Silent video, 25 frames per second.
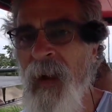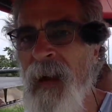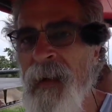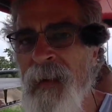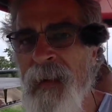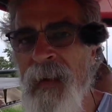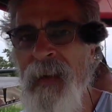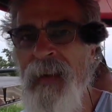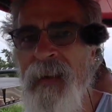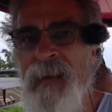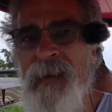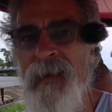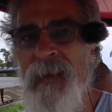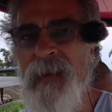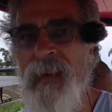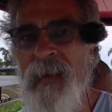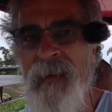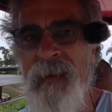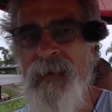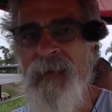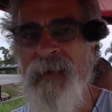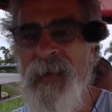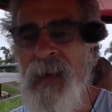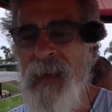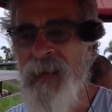I think it's a
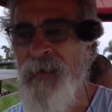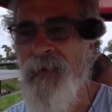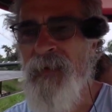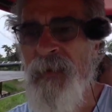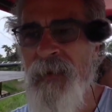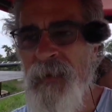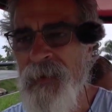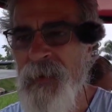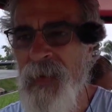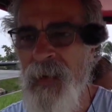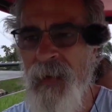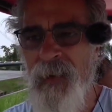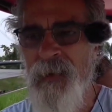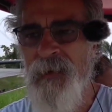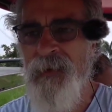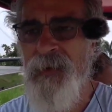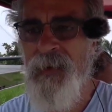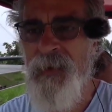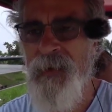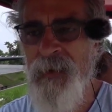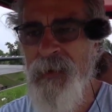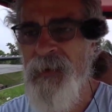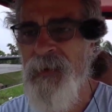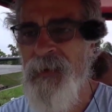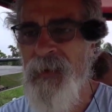Central
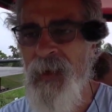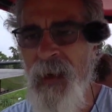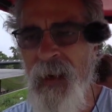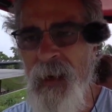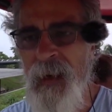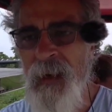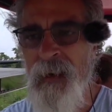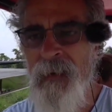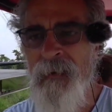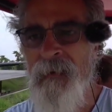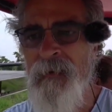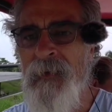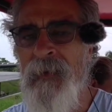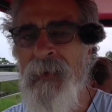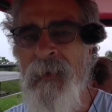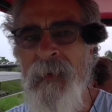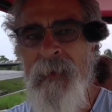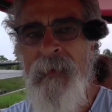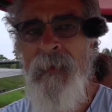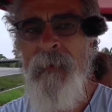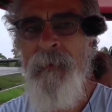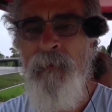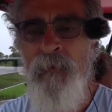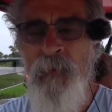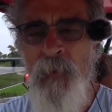Intelligence
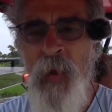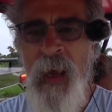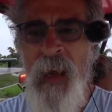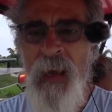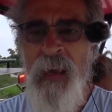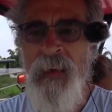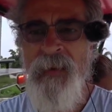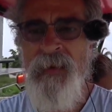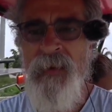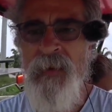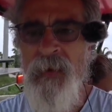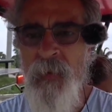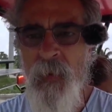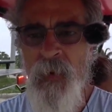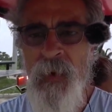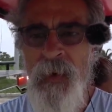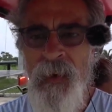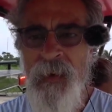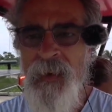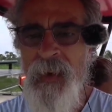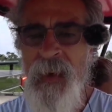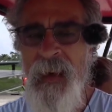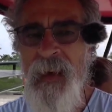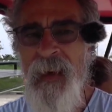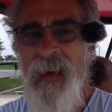page is what I
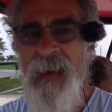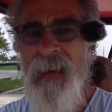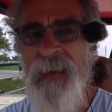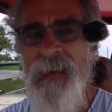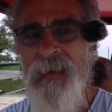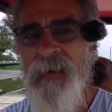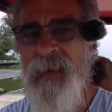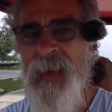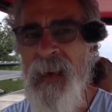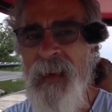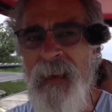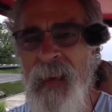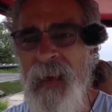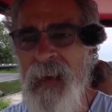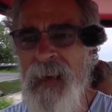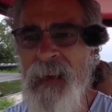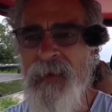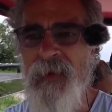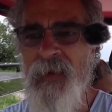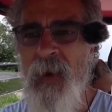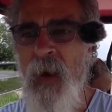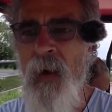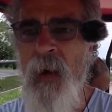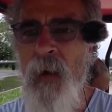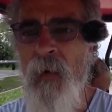think it is. I think it's
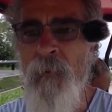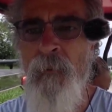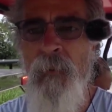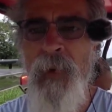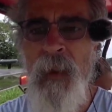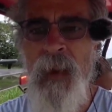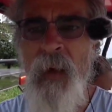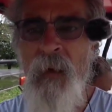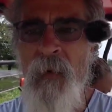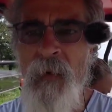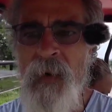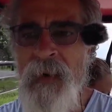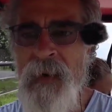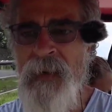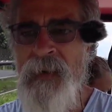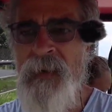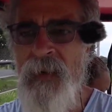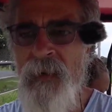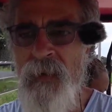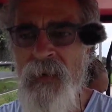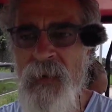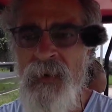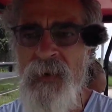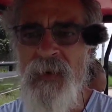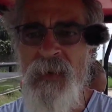all baloney,
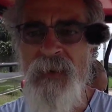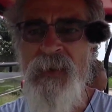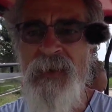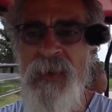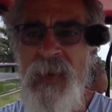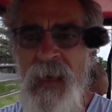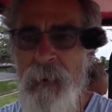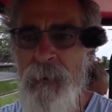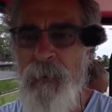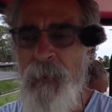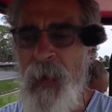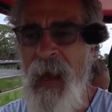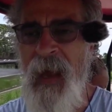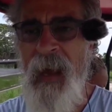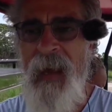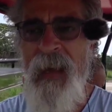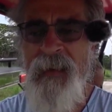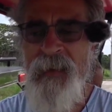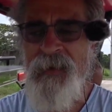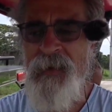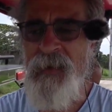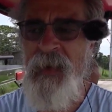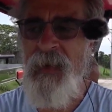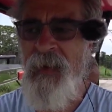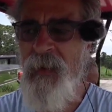so you just sit back and
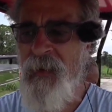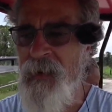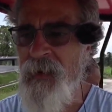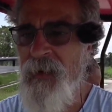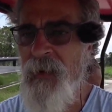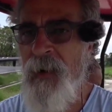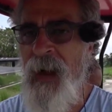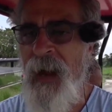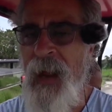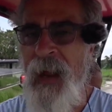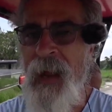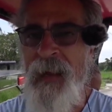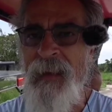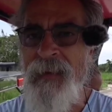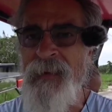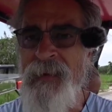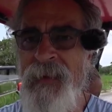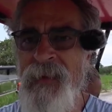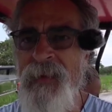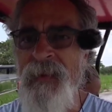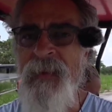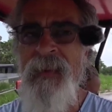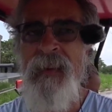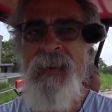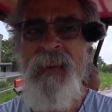sit on your hands
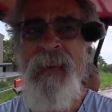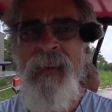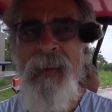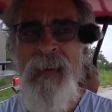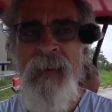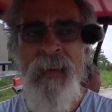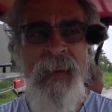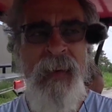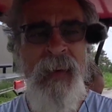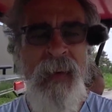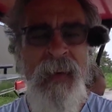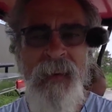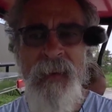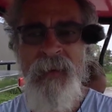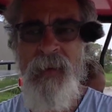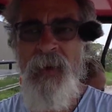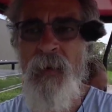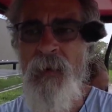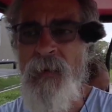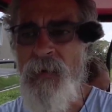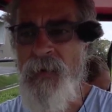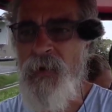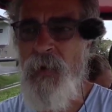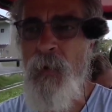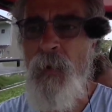and
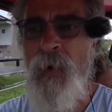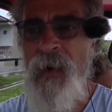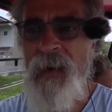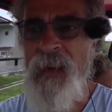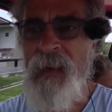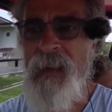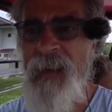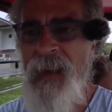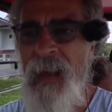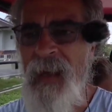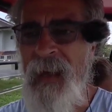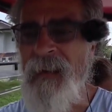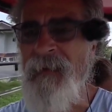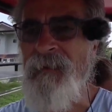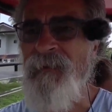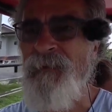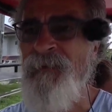don't do anything.